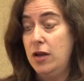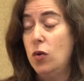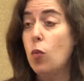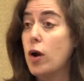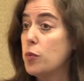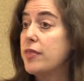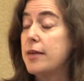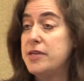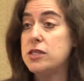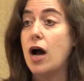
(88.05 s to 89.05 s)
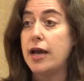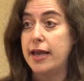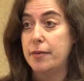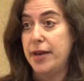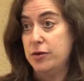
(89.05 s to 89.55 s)
What would they be
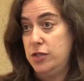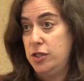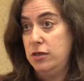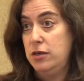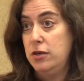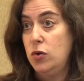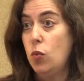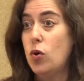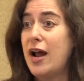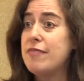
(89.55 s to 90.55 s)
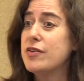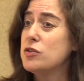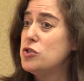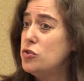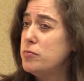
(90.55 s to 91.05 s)
talking about? Would I feel
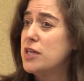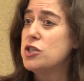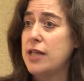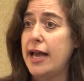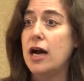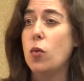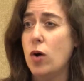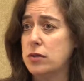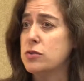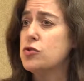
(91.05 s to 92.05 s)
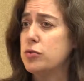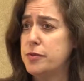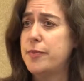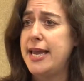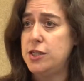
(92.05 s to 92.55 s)
too much like a Waldenstrom's
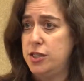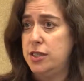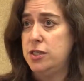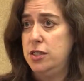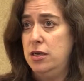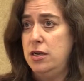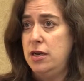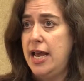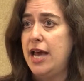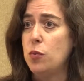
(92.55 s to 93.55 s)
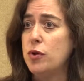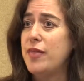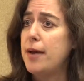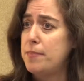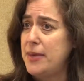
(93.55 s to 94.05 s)
patient? And would
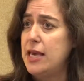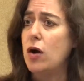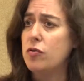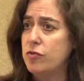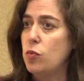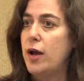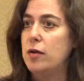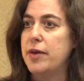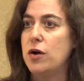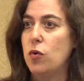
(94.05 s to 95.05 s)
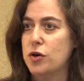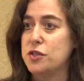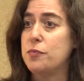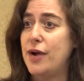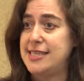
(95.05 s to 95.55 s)
that be overwhelming or
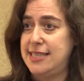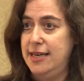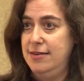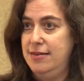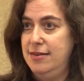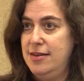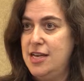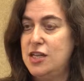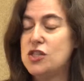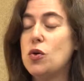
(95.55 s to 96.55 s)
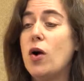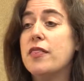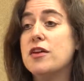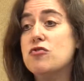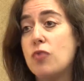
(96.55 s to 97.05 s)
depressing? So on
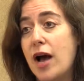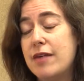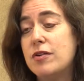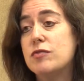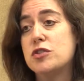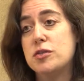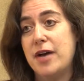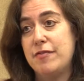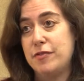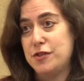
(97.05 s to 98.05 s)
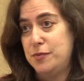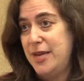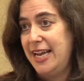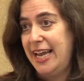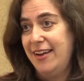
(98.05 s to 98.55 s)
the drive over to my first
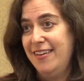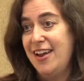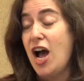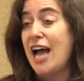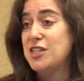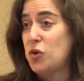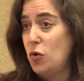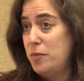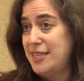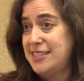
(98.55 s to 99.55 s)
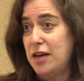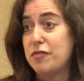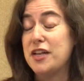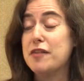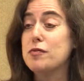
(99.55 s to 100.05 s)
meeting, I told myself
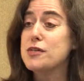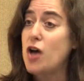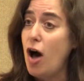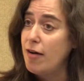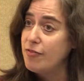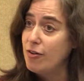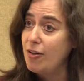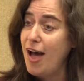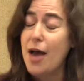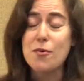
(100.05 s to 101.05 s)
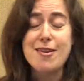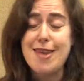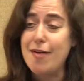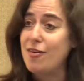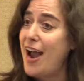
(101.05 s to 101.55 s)
that if it was awful, I would
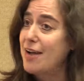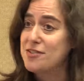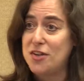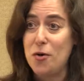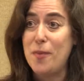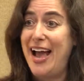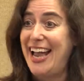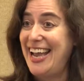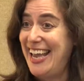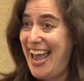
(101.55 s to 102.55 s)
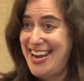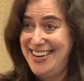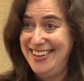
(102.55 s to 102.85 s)
never have to go back again.